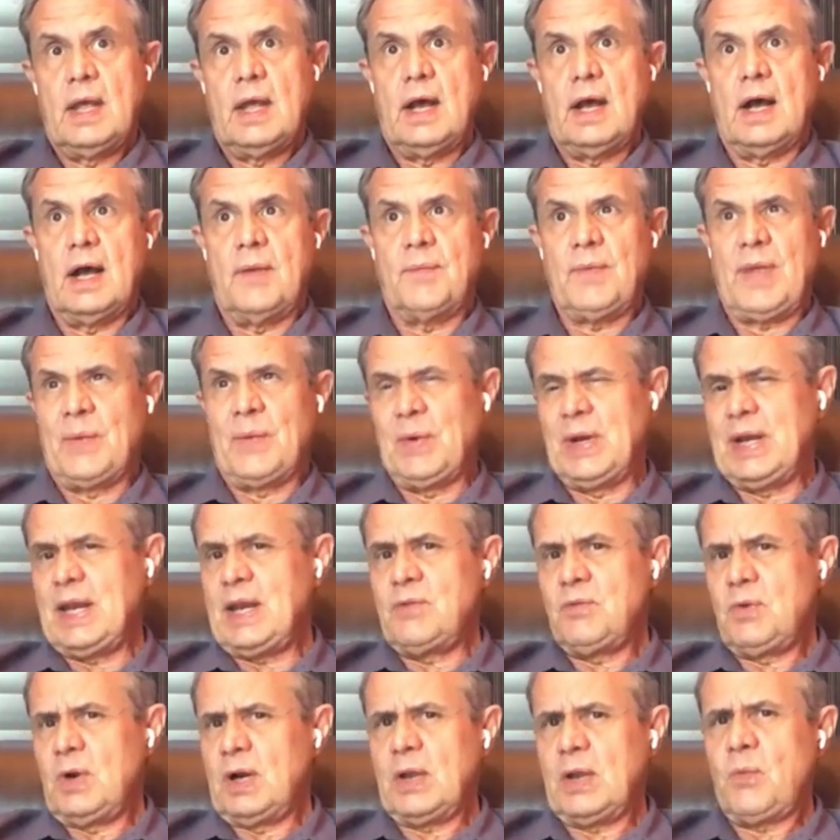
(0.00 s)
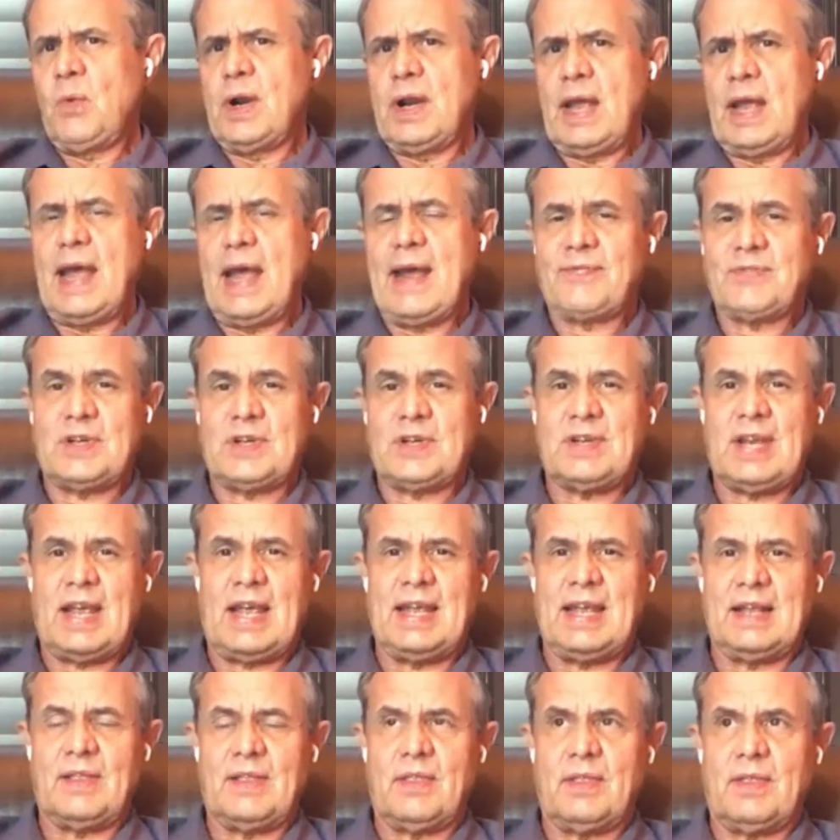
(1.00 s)
And we didn't really want to have to
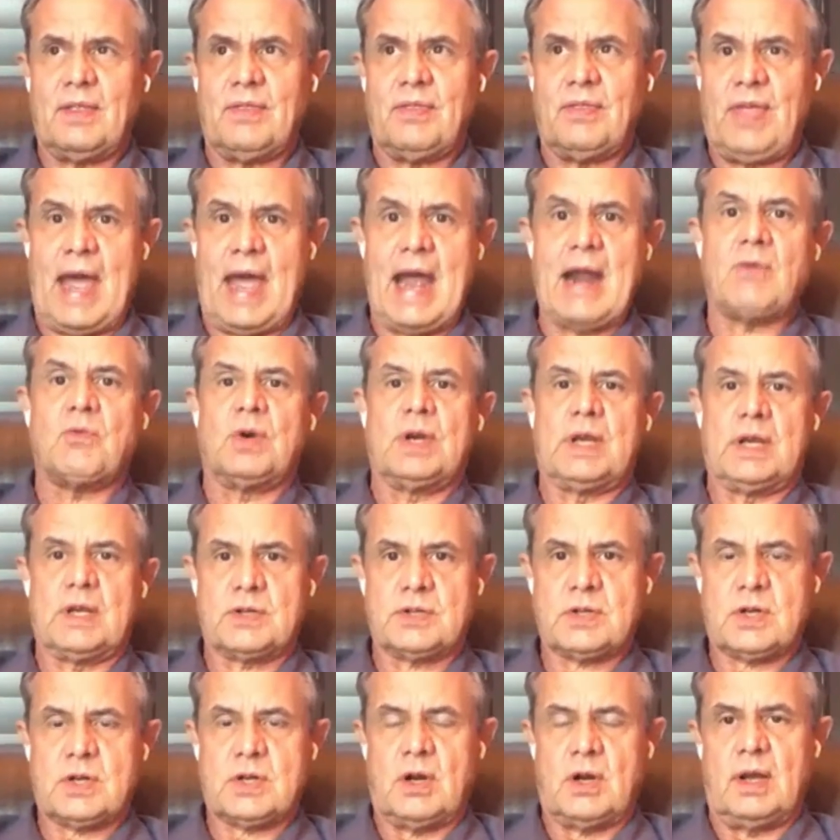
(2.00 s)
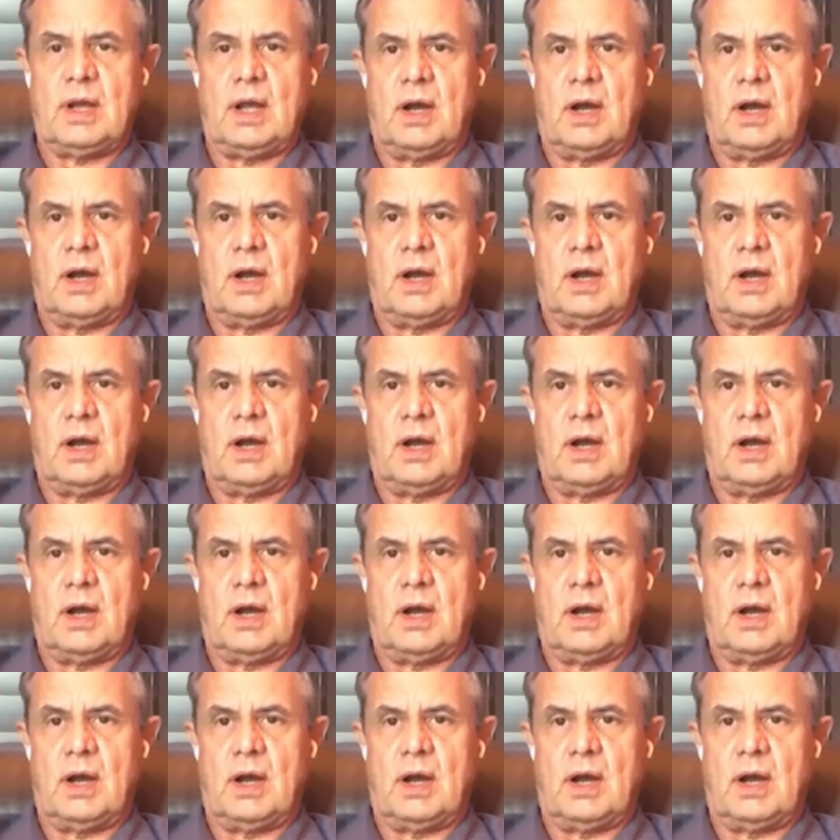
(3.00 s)
take that risk